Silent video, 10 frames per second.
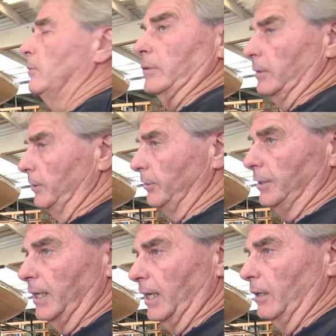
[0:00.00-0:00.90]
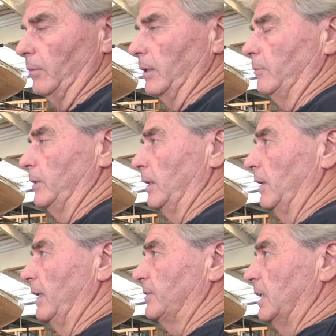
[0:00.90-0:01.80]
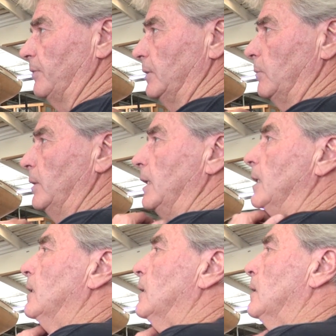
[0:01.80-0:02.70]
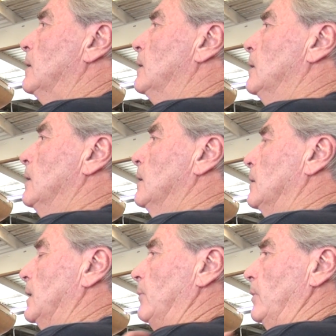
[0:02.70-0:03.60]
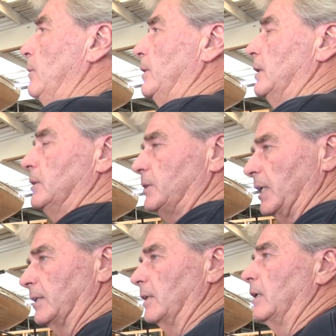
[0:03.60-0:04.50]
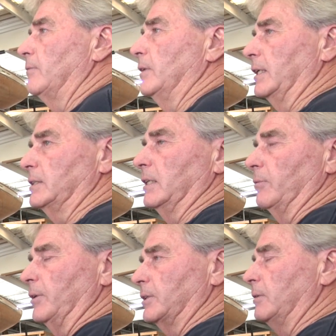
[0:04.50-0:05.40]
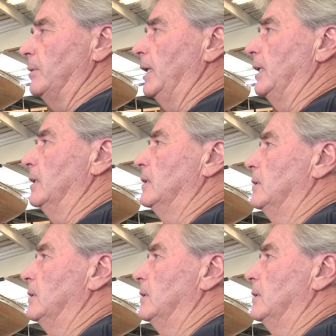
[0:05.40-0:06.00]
We're going to do it now while we don't have stuff in the way. That way we can sand it off nicely and Rich can paint it.